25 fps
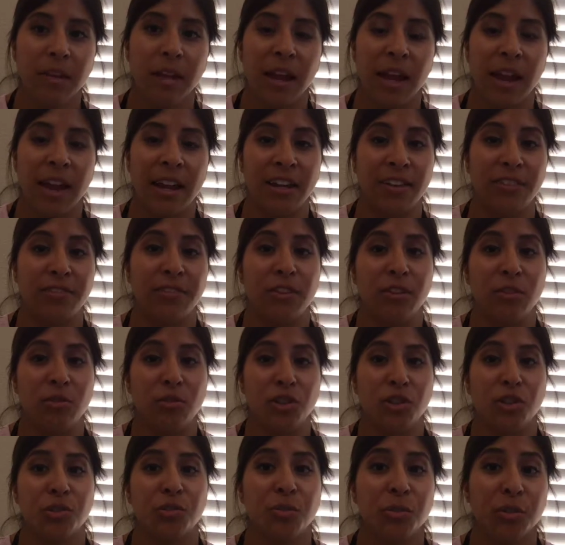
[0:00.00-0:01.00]
And if you
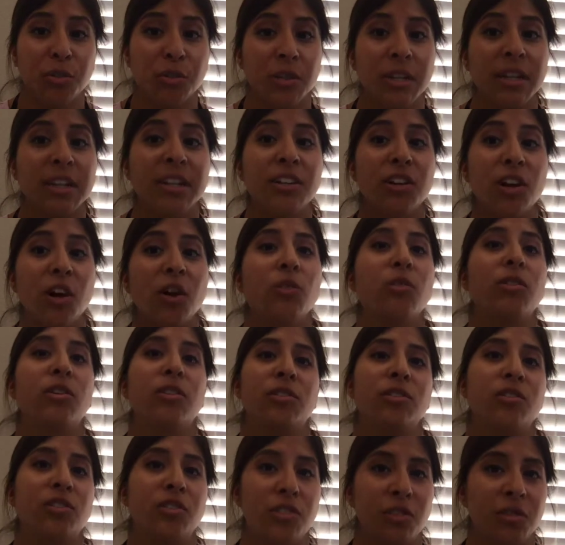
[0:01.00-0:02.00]
truly know your
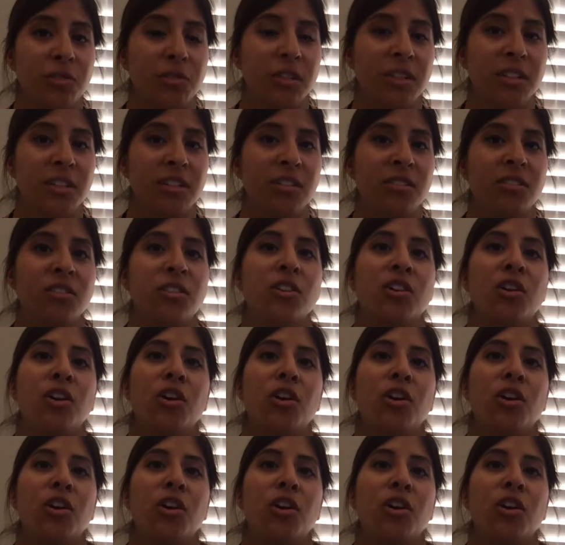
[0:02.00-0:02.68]
students,